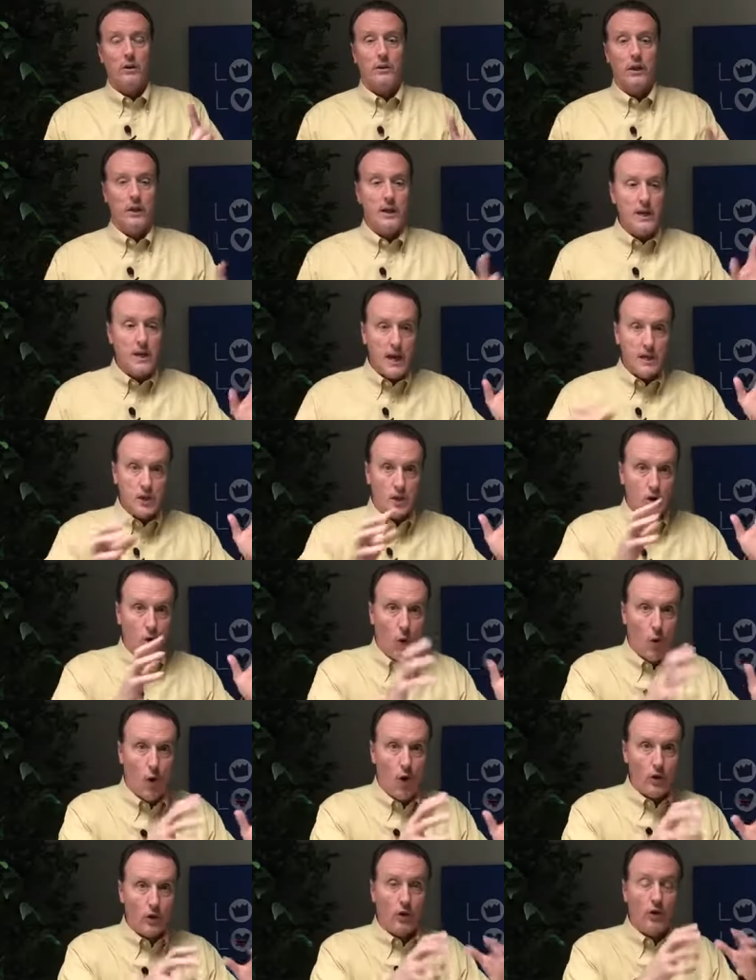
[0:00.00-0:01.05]
that He has an
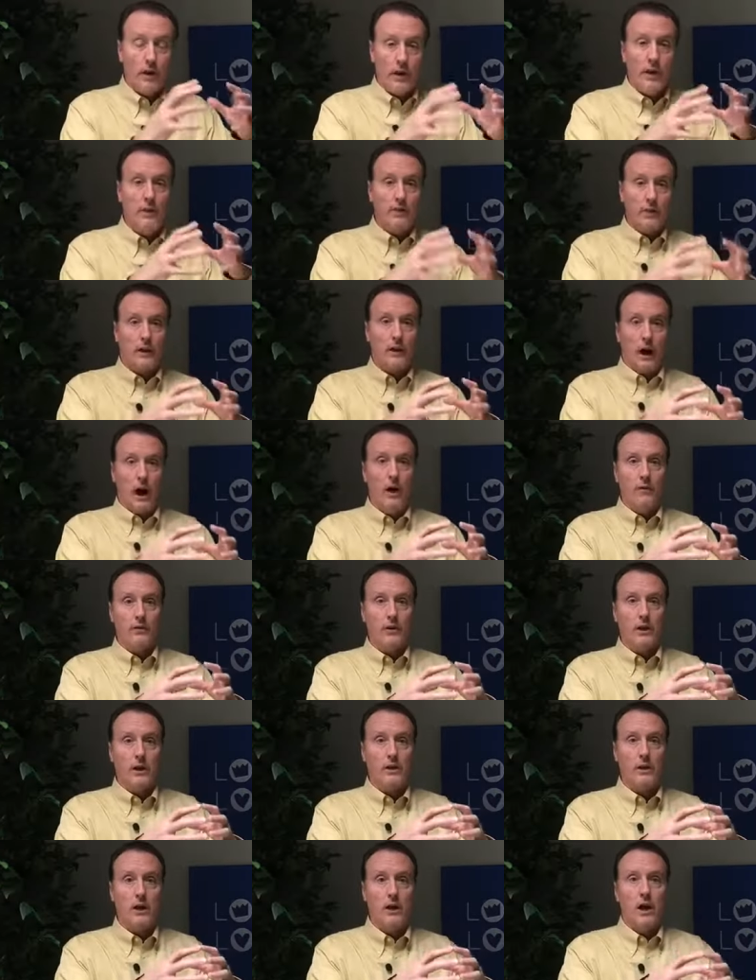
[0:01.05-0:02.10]
order in the
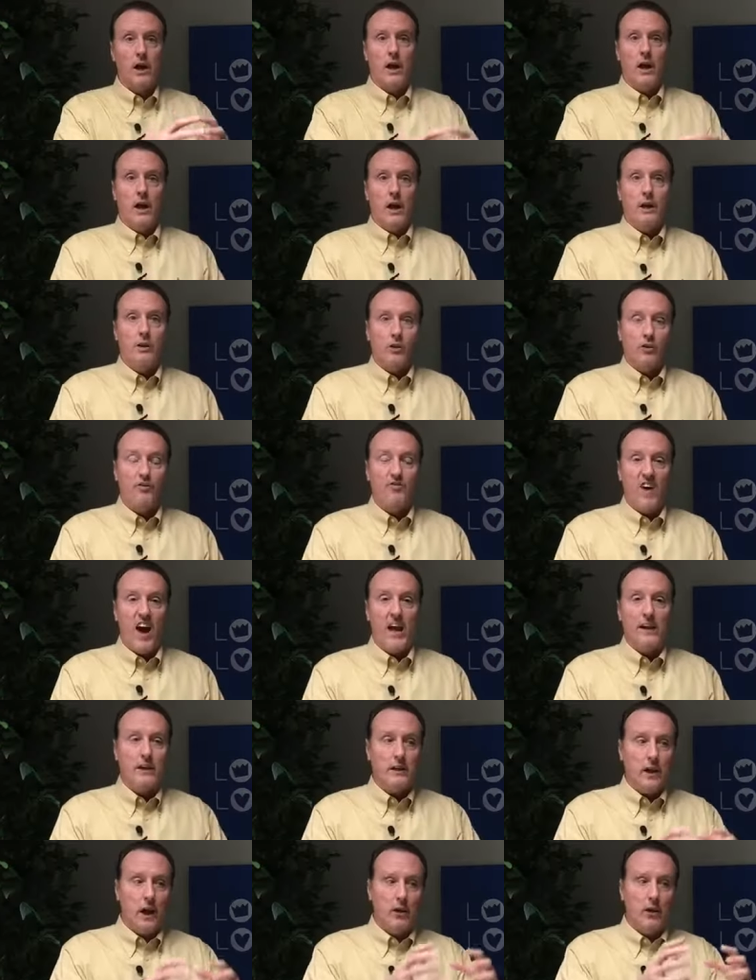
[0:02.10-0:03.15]
covenant, and you
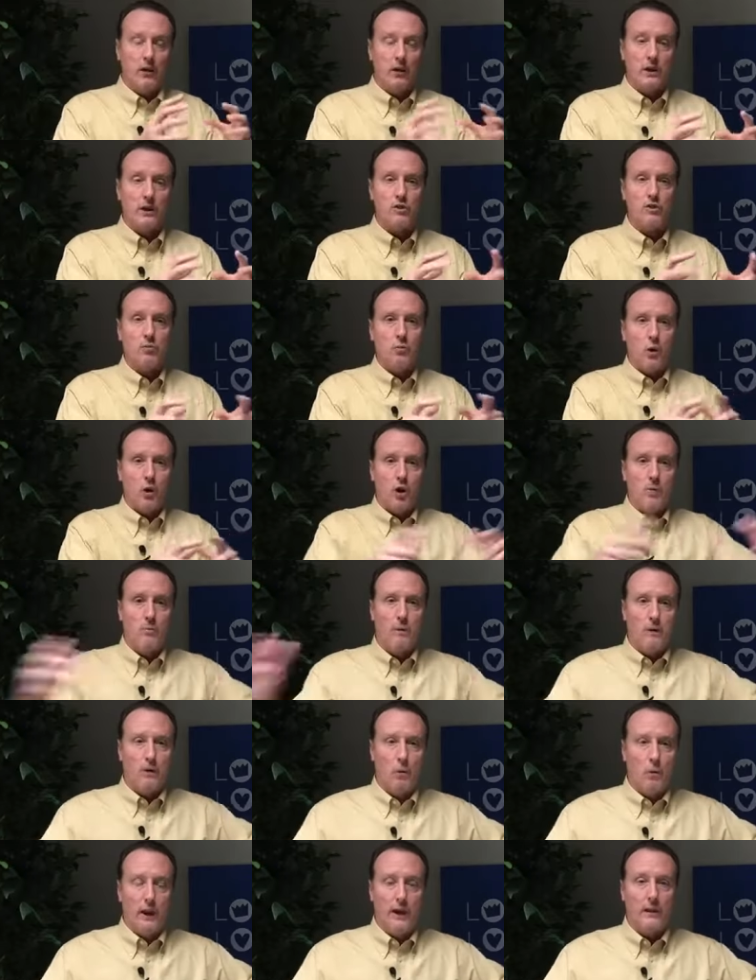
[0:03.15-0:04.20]
find it not only in His Word,
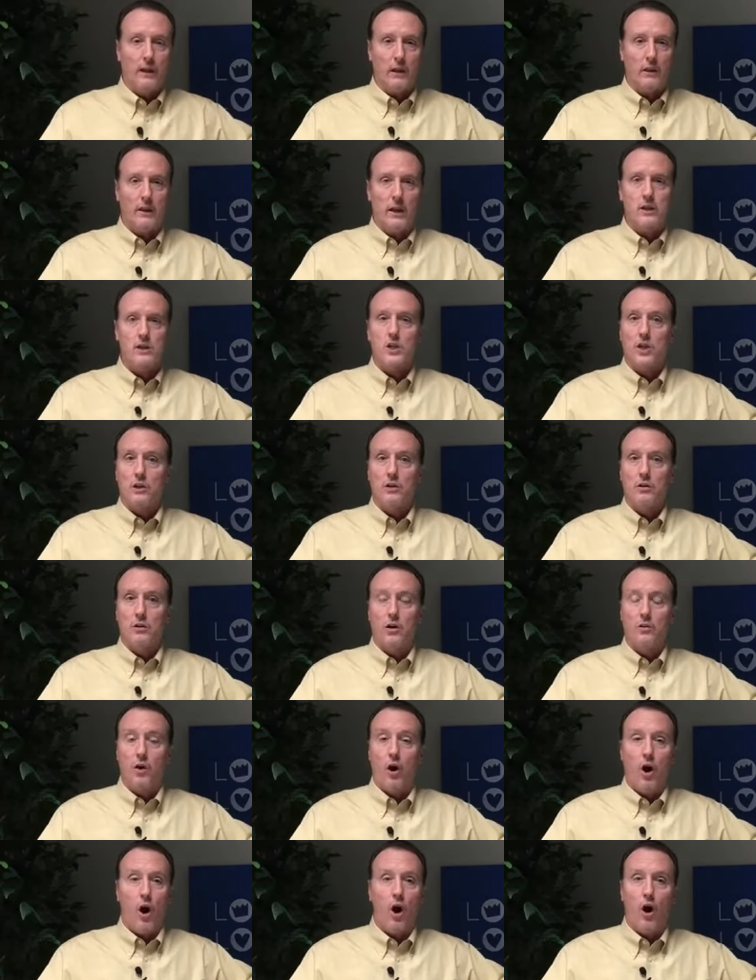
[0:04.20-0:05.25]
but the way that things
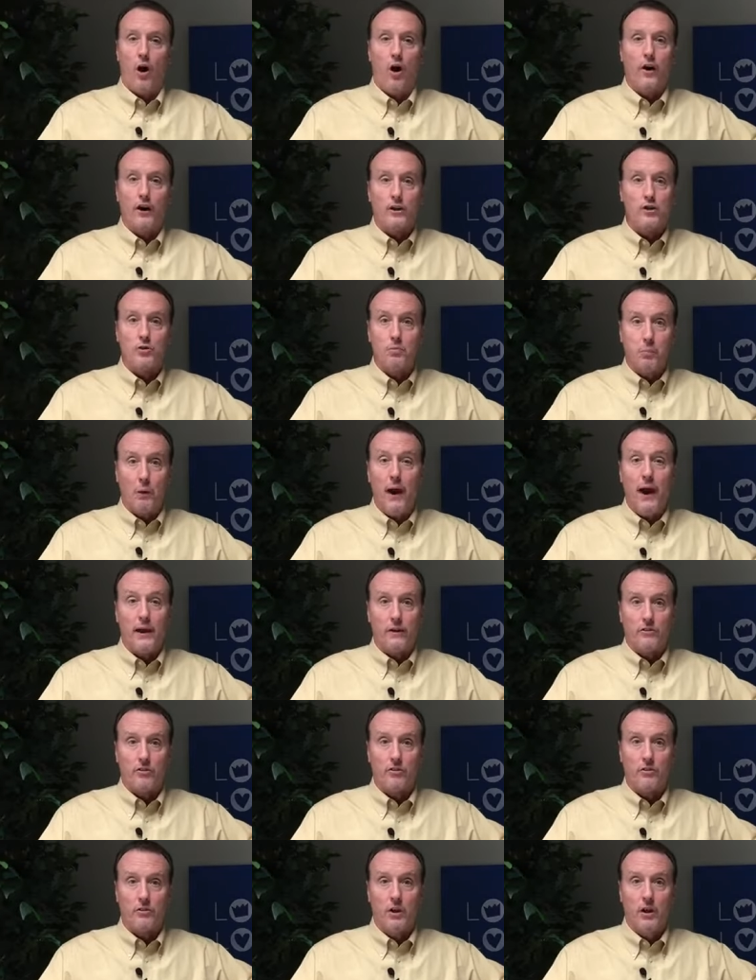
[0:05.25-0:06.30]
are, are, are
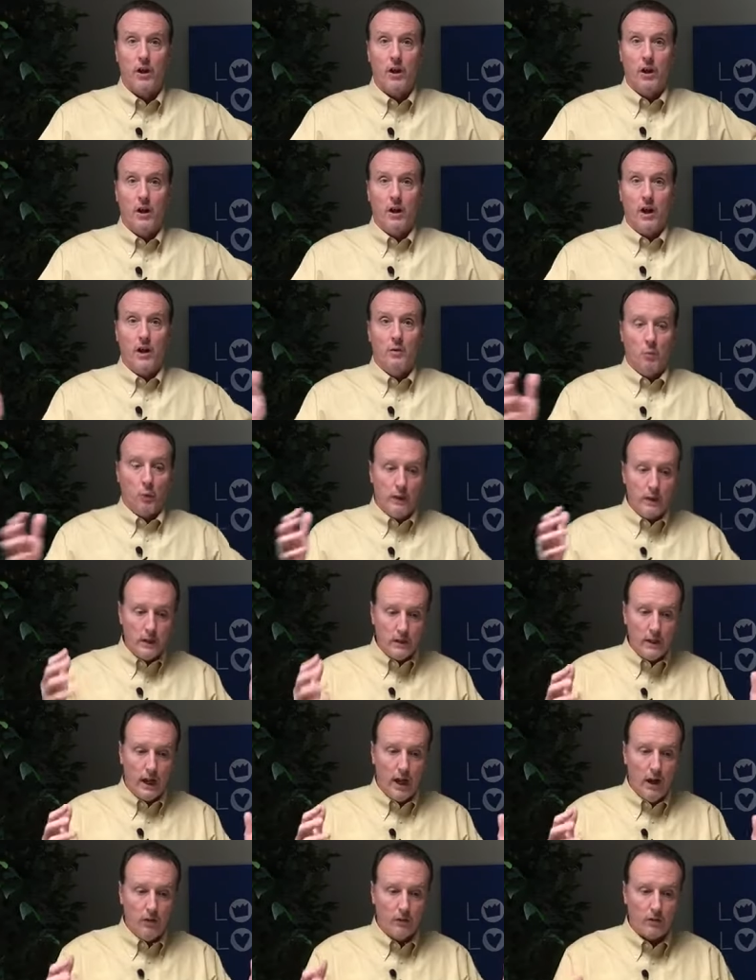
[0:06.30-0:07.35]
expressed, and what He
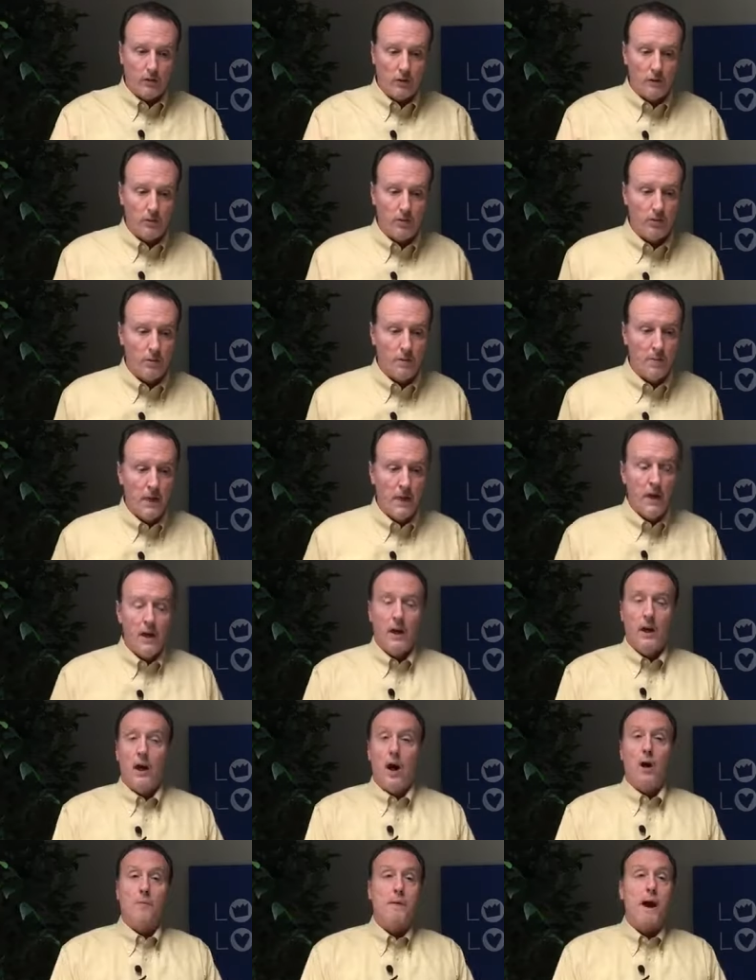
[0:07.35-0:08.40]
tells us
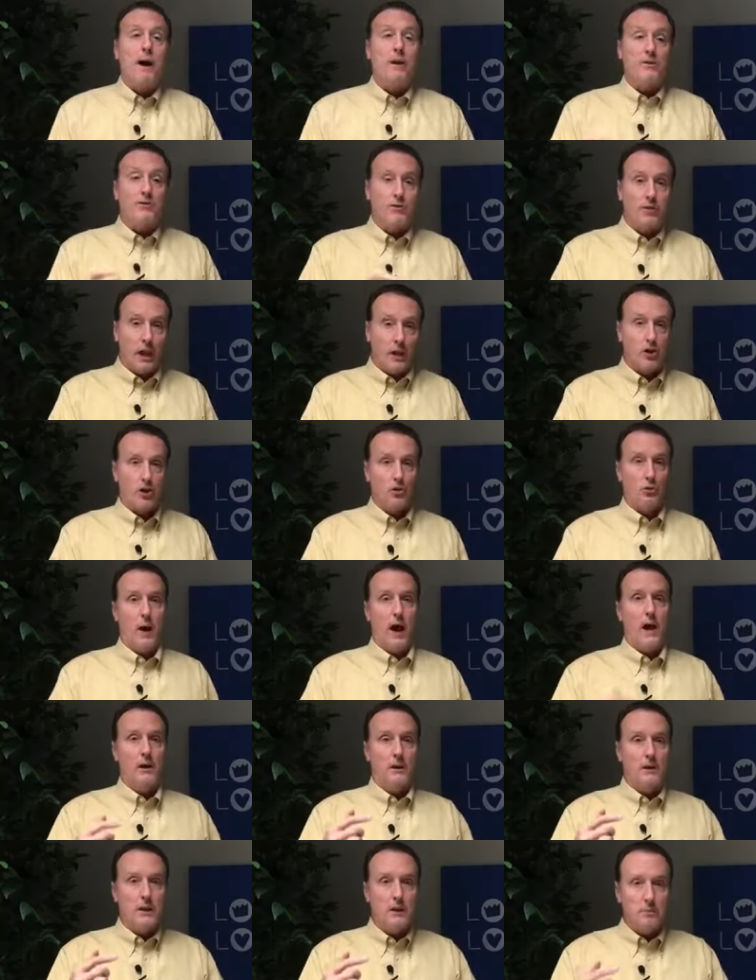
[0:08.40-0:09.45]
about
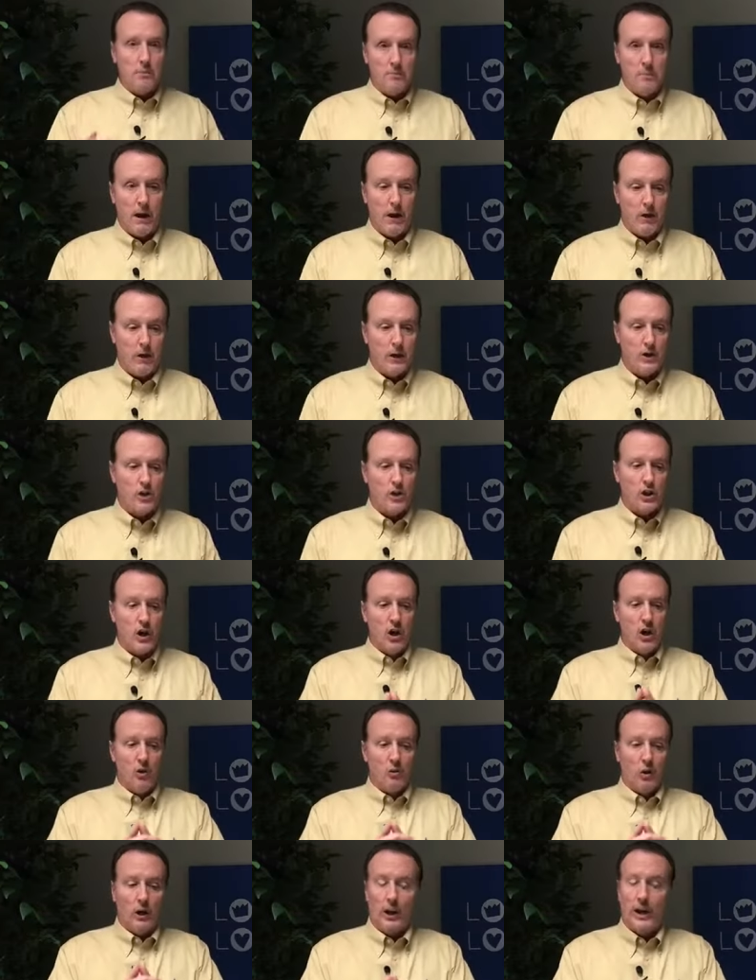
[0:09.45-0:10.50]
sexuality, marriage,
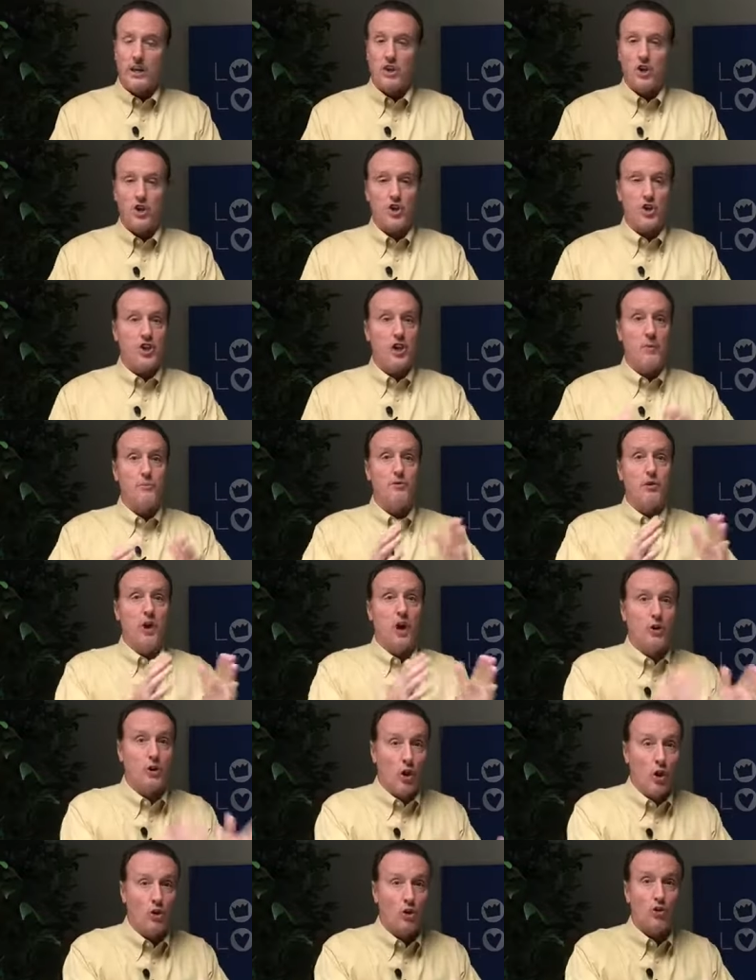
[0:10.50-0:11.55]
relationships,
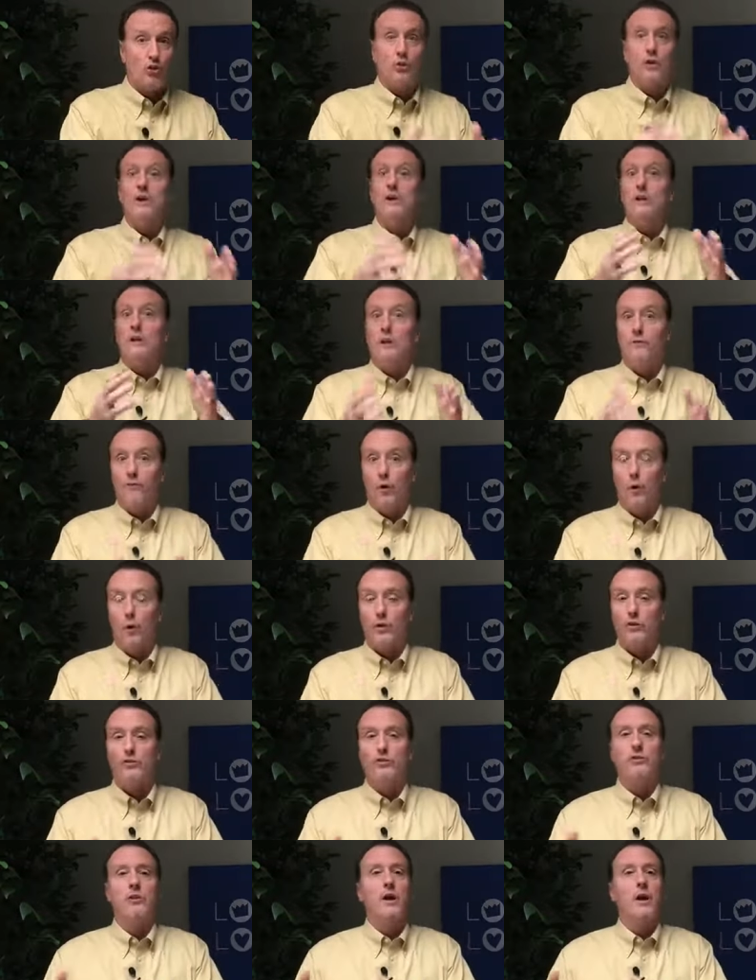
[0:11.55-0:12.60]
adultery,
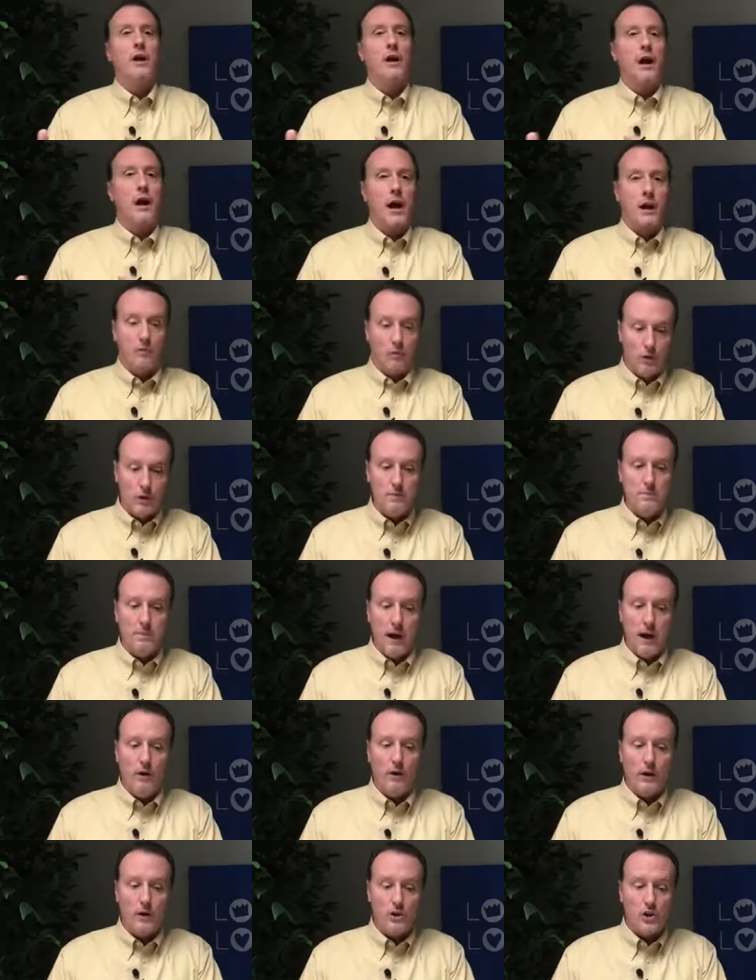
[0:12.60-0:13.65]
divorce, and
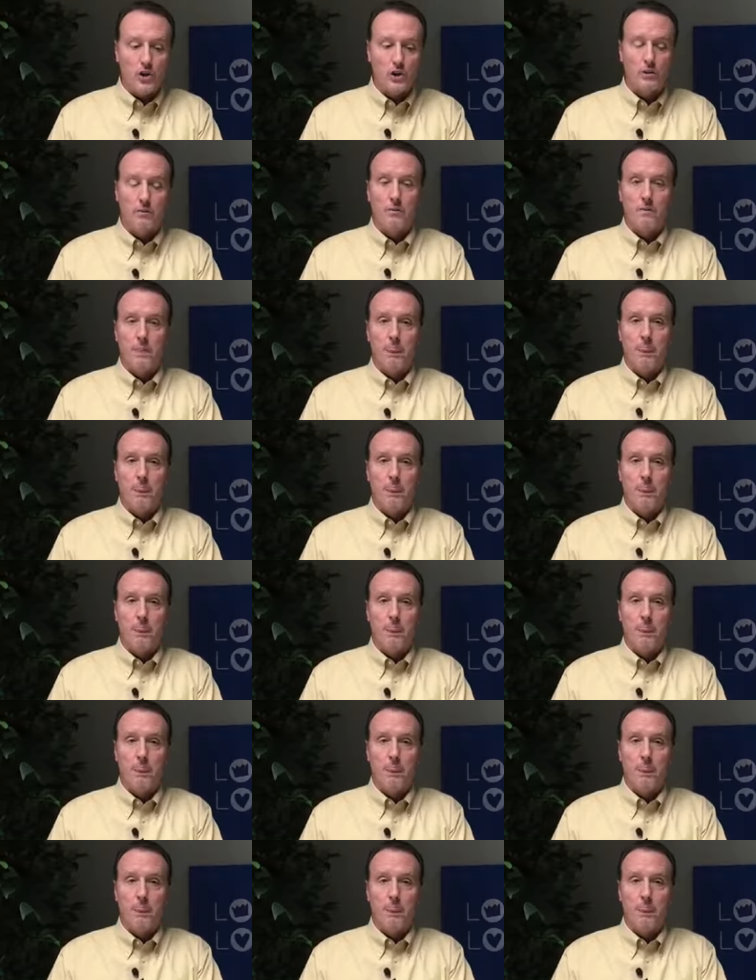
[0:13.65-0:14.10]
remarriage.